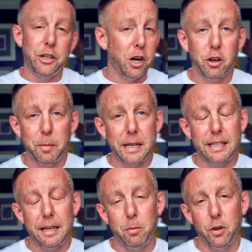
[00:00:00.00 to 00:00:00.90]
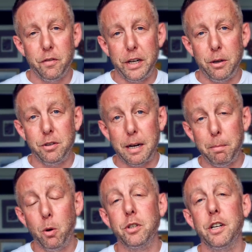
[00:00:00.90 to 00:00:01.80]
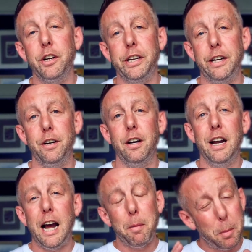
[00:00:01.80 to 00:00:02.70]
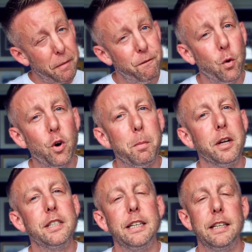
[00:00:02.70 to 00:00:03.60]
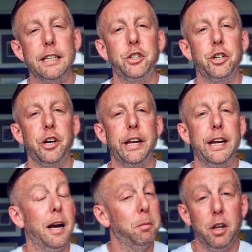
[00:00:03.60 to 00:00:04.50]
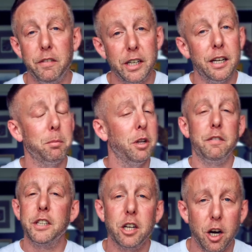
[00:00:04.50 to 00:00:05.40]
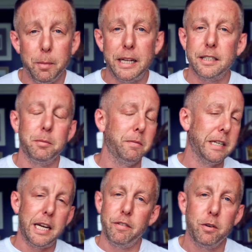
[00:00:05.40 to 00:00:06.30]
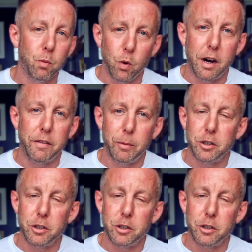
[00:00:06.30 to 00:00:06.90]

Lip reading: not going to miss any more of the videos that I'm posting out here. I'm about 4 months into this journey. I'm loving it. I'm loving the comments. I'm loving hearing where everyone's